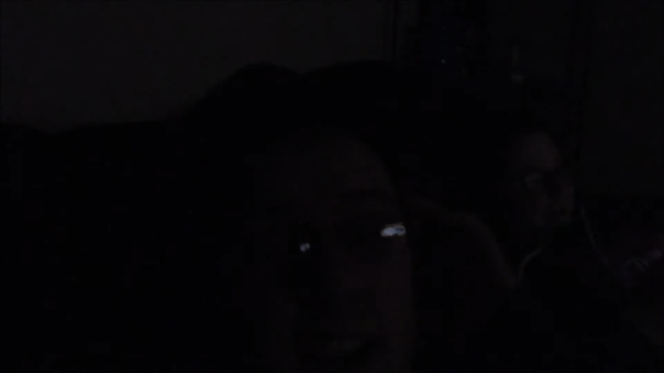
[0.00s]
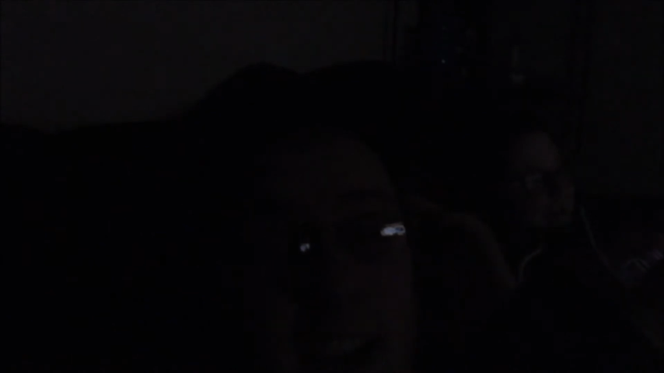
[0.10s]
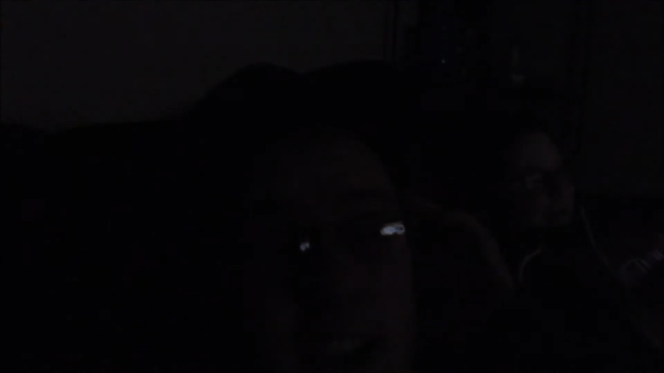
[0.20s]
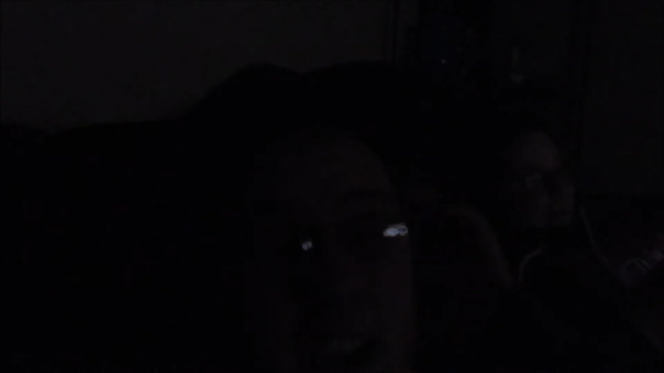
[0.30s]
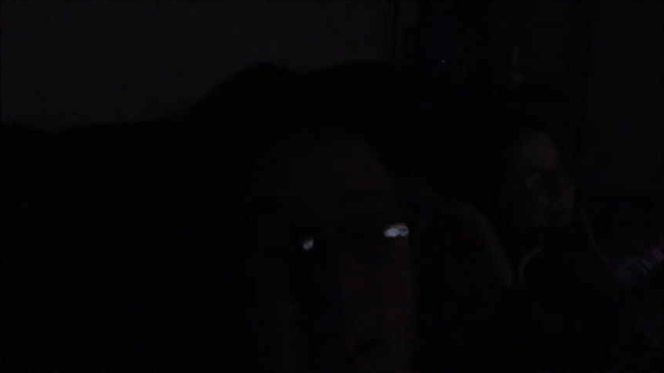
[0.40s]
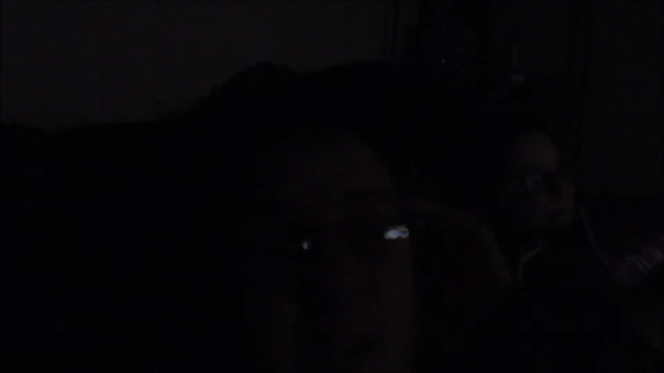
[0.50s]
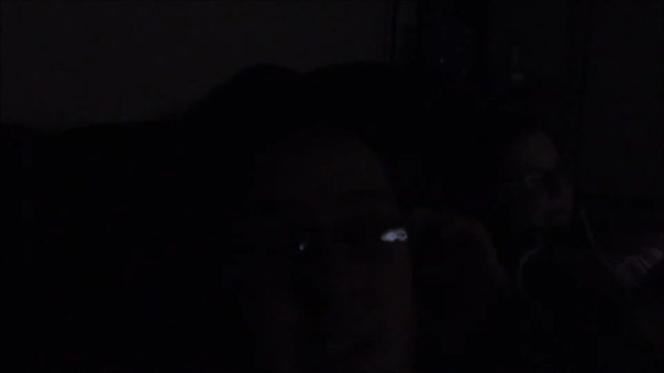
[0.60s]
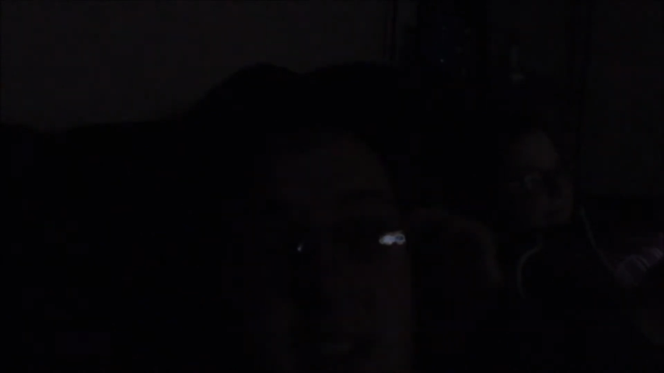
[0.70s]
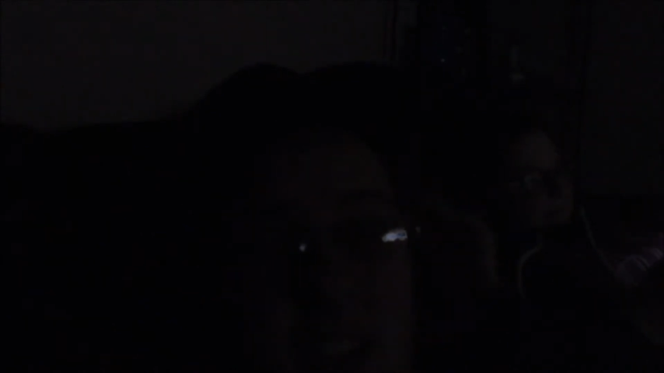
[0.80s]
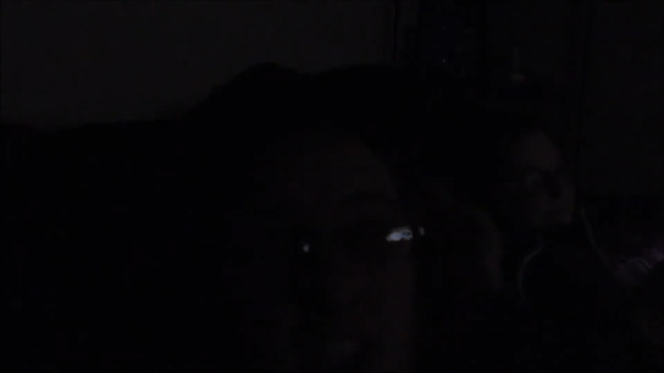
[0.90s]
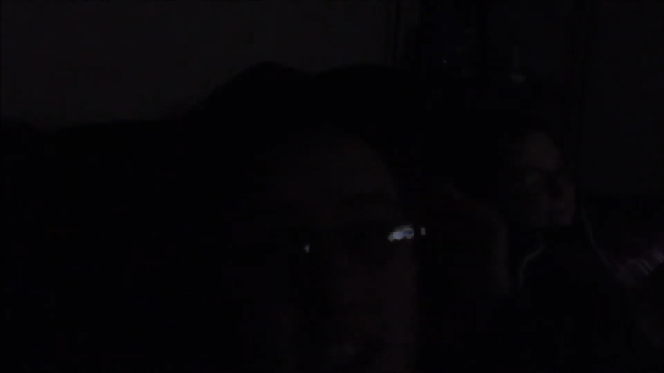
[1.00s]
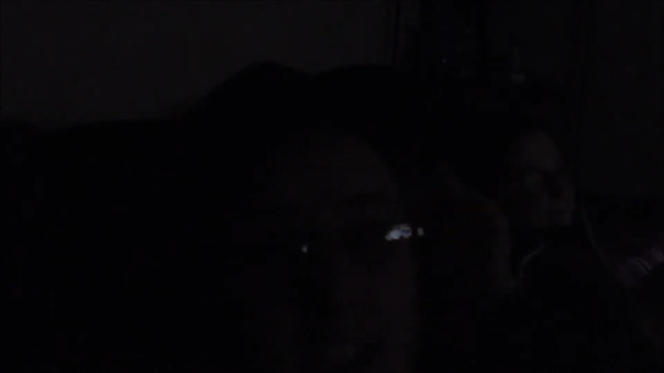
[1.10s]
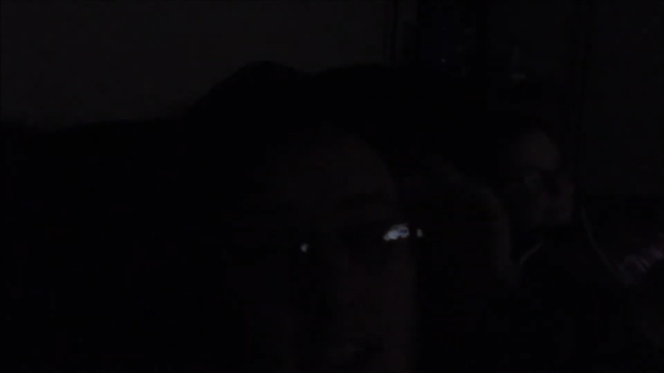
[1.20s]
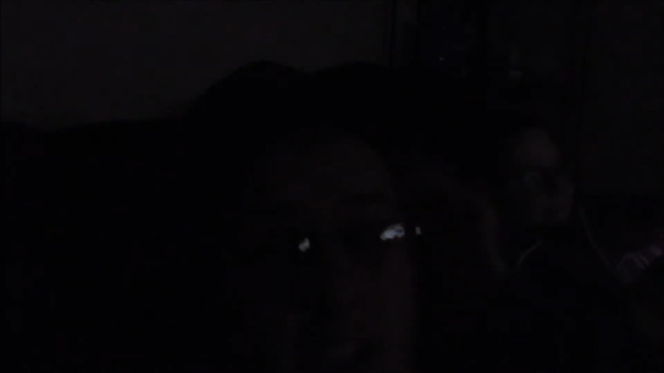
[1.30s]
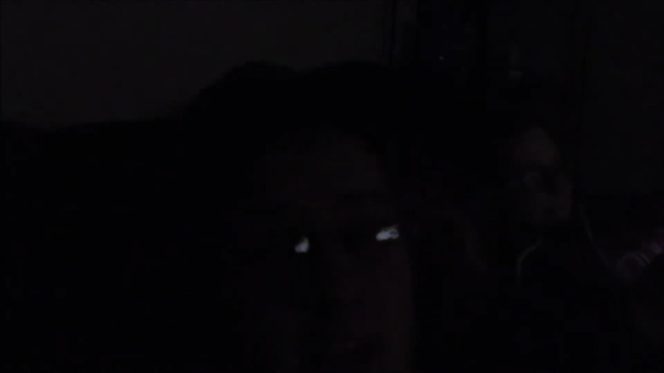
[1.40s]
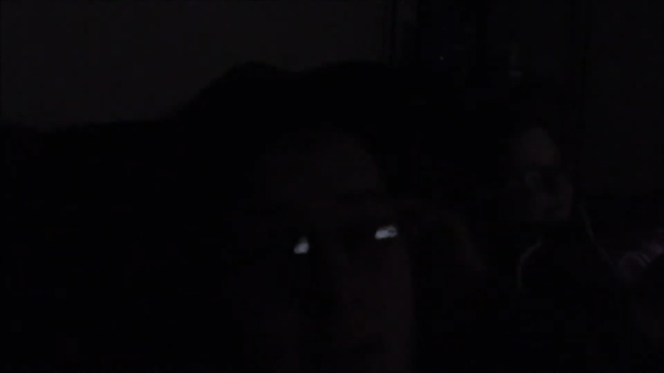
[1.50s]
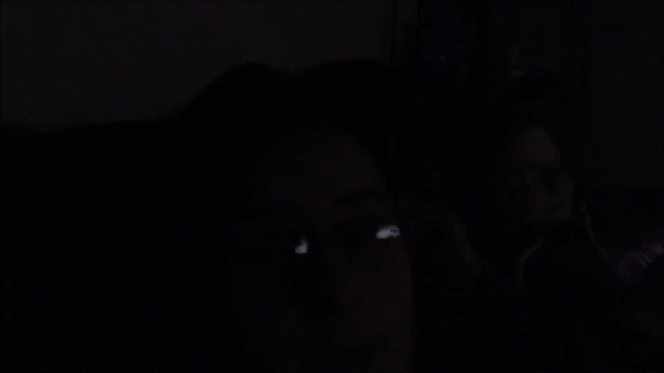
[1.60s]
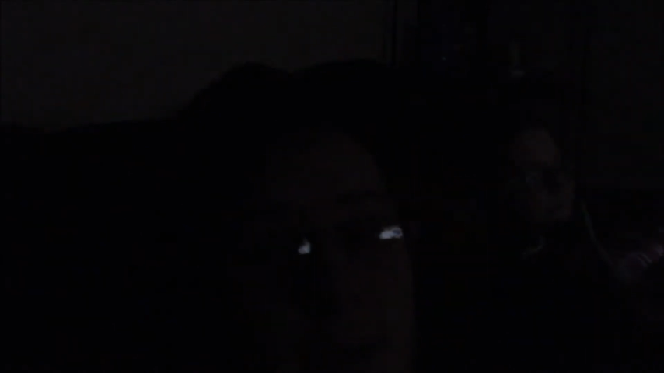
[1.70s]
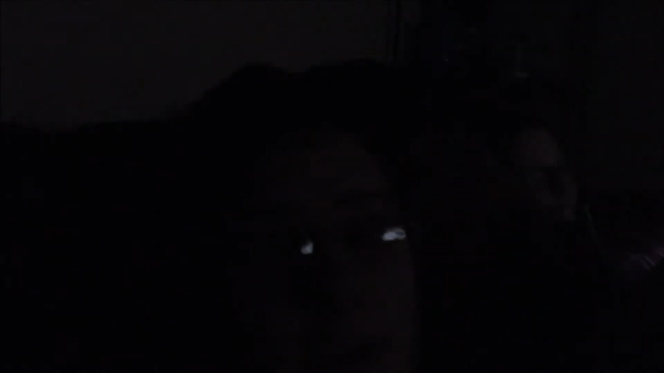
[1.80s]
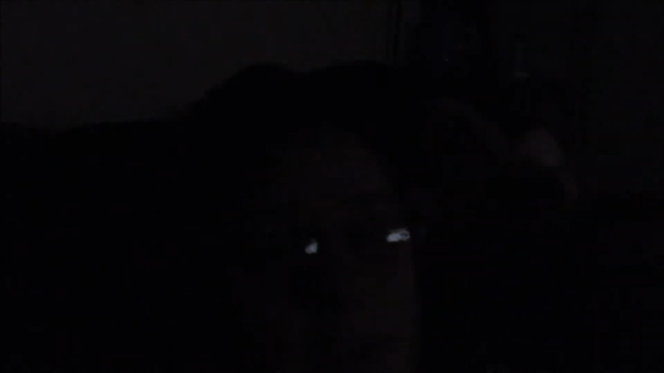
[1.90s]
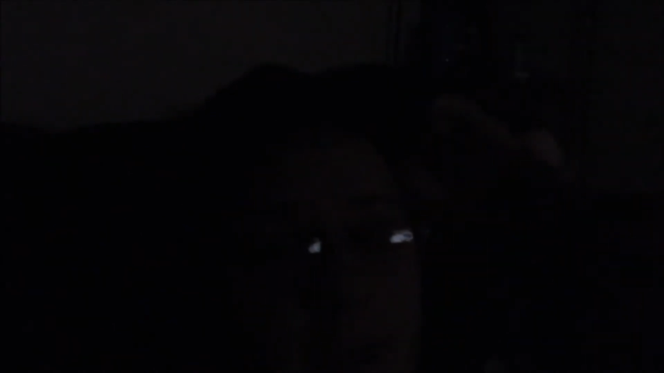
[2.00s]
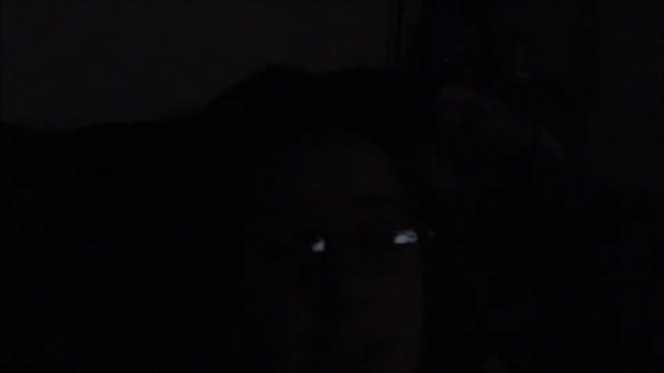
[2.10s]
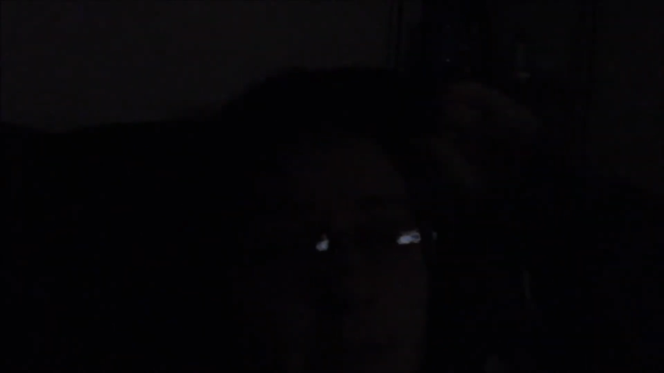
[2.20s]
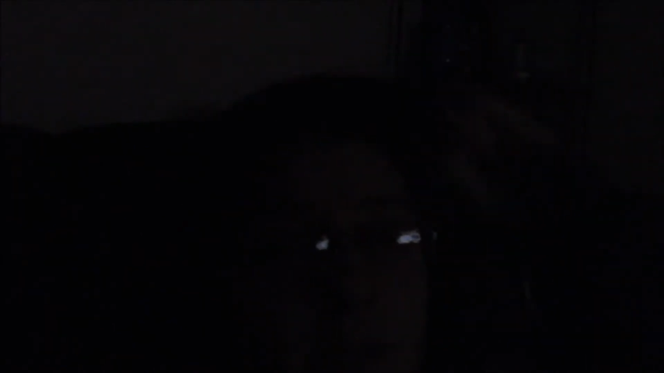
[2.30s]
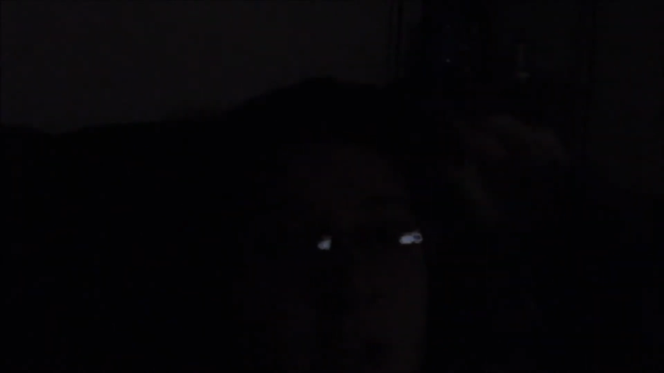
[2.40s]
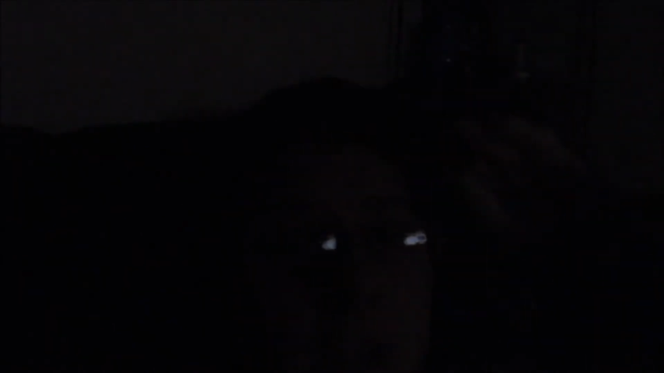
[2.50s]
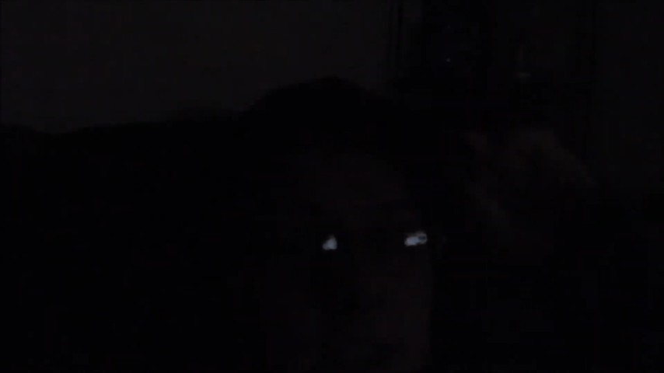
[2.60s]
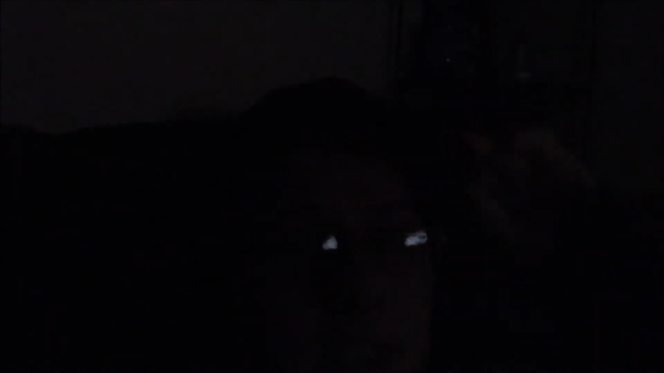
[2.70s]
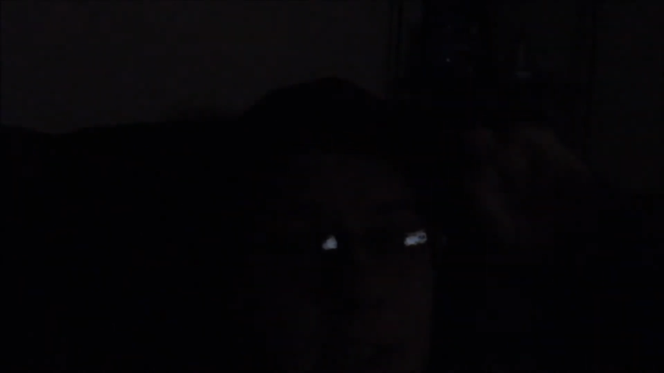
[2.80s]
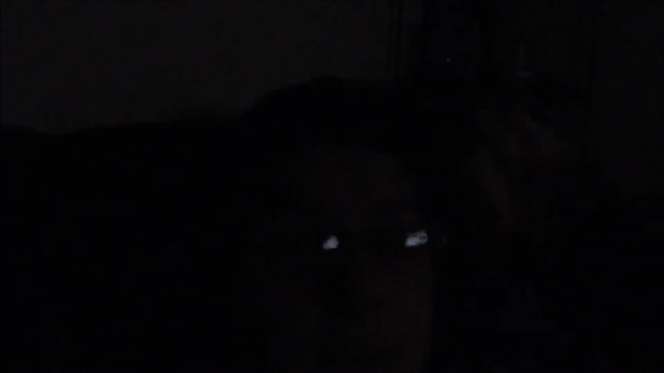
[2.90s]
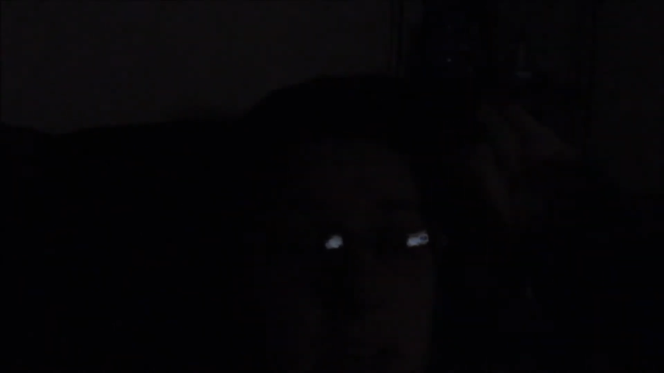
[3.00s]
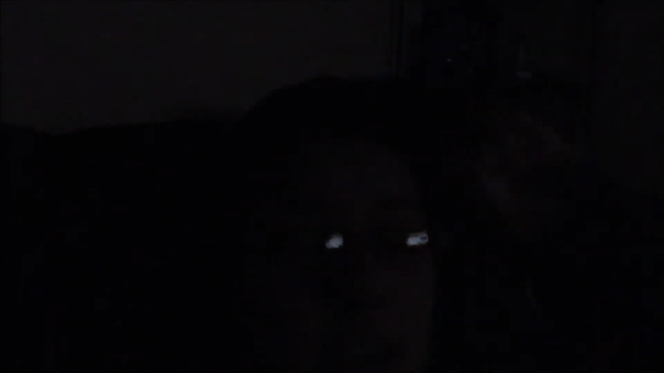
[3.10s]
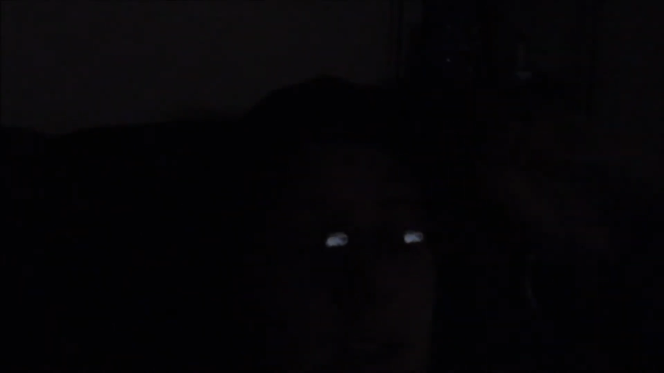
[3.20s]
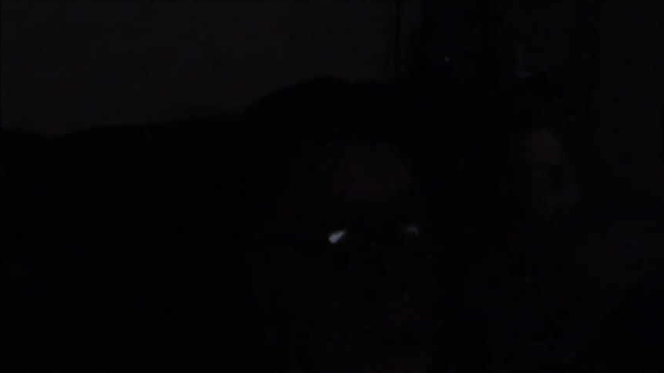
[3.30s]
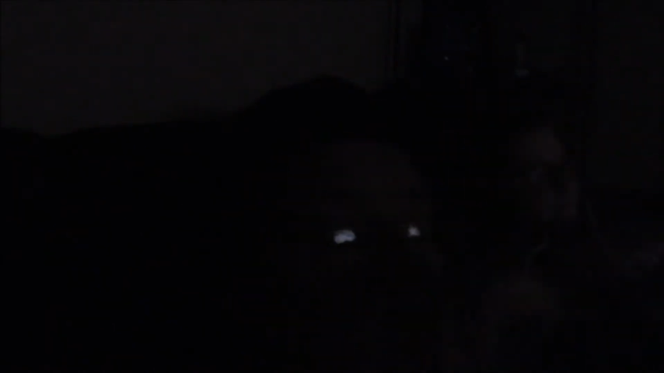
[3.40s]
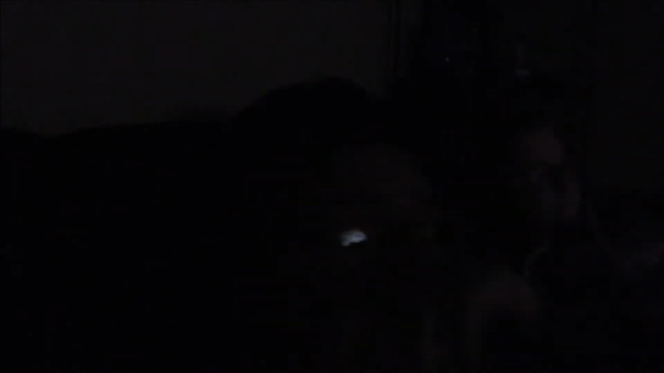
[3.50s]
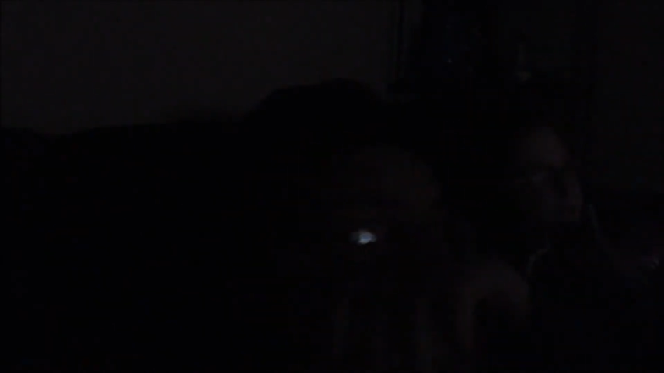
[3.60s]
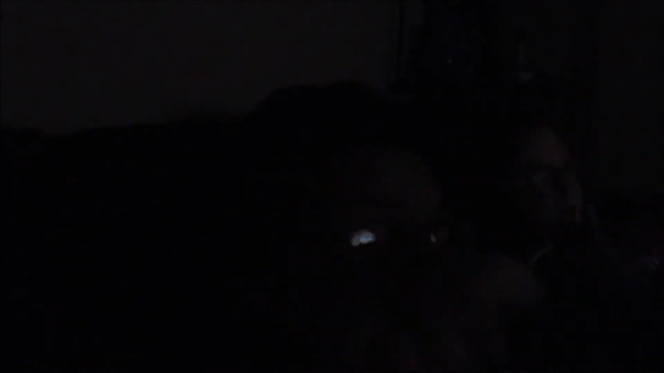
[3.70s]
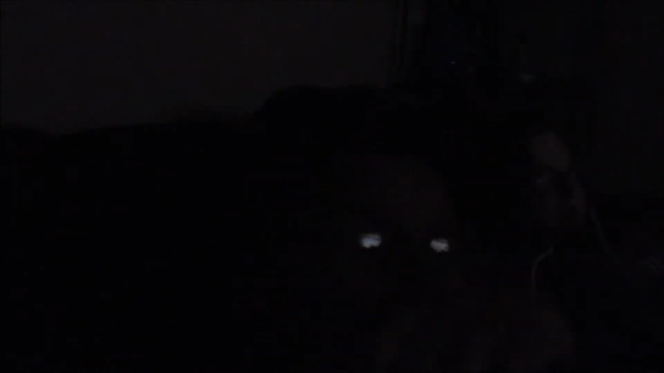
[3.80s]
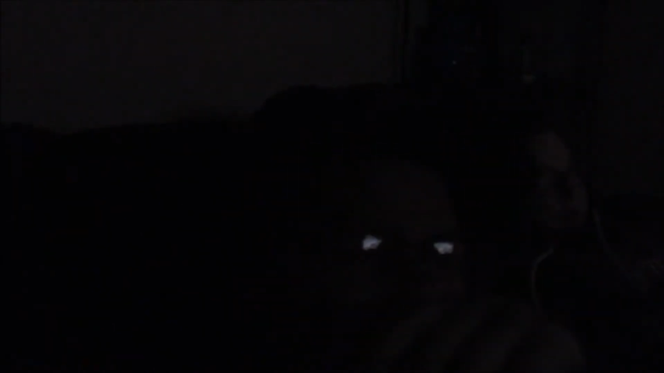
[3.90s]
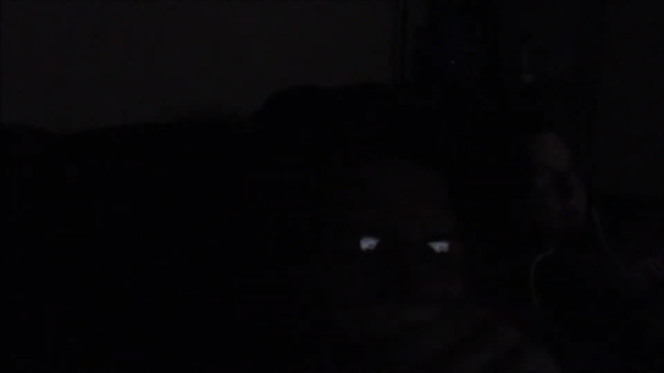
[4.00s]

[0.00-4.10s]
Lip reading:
(no speaker visible)